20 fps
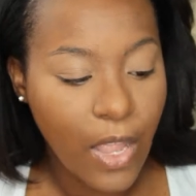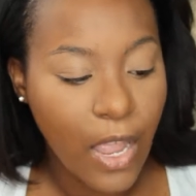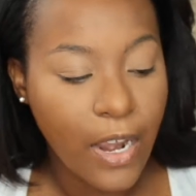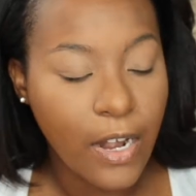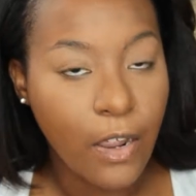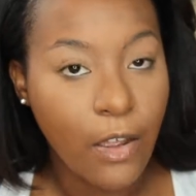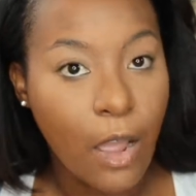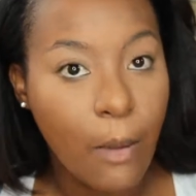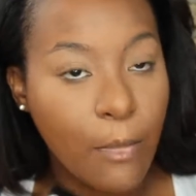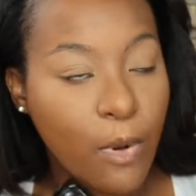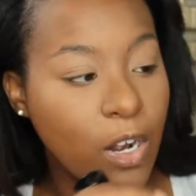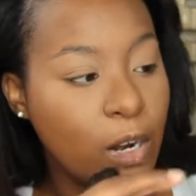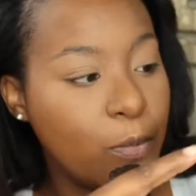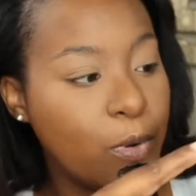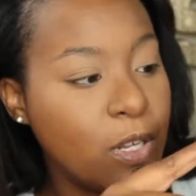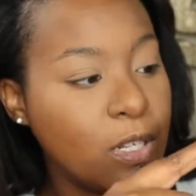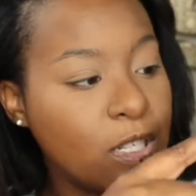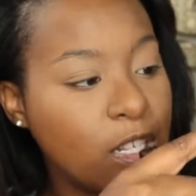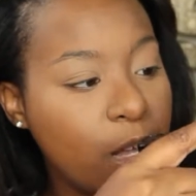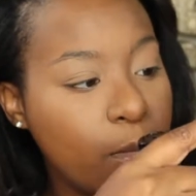I know, I'm going to
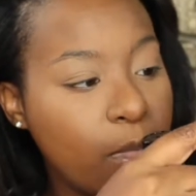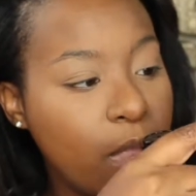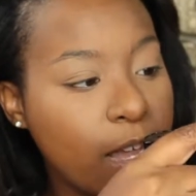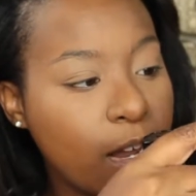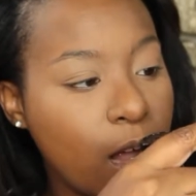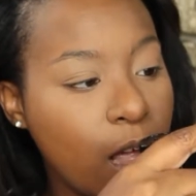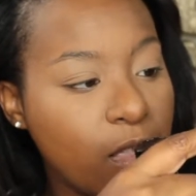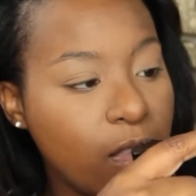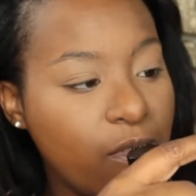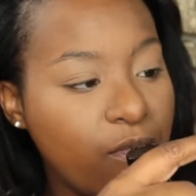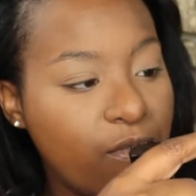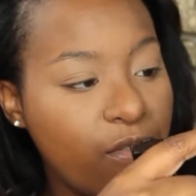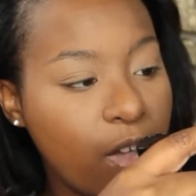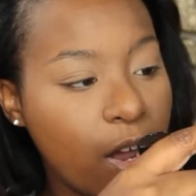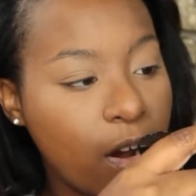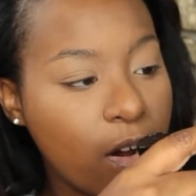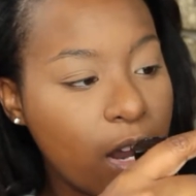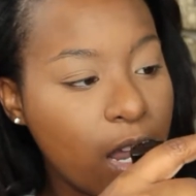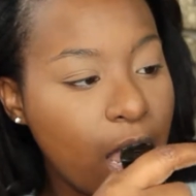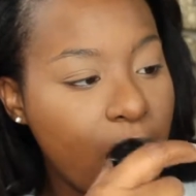put some like on the
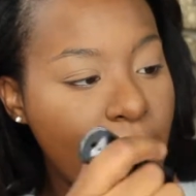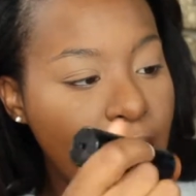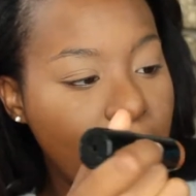very